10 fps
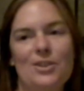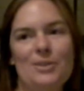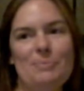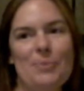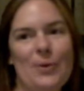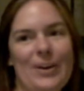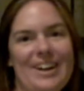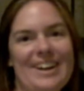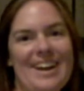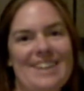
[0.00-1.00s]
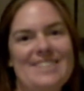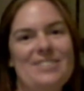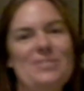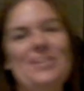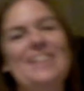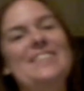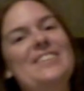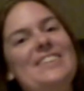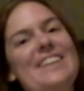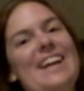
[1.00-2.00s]
Good morning. How's everybody
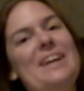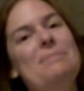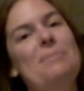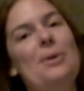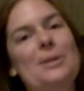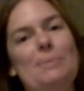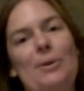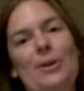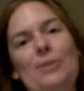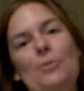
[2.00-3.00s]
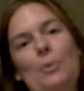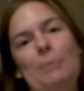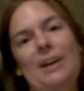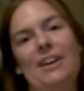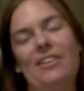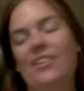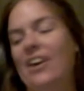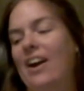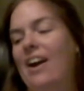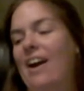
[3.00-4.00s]
doing today? Prosperity Informant here.
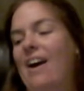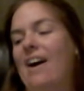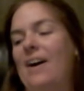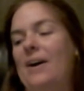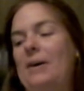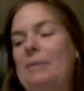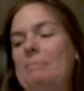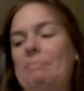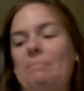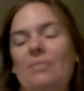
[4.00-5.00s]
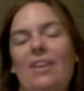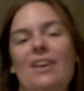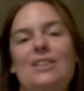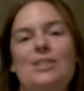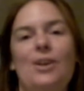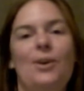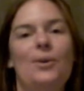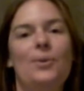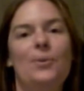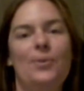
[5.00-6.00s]

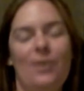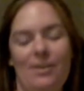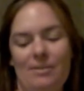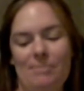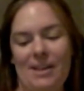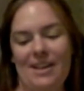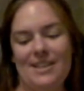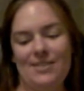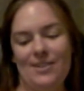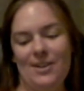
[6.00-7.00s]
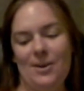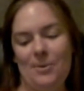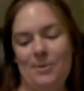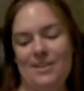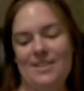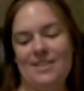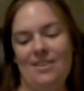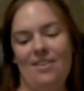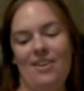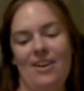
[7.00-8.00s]
So my last video was
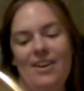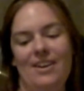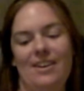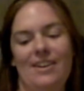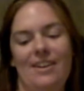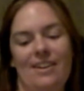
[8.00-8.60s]
on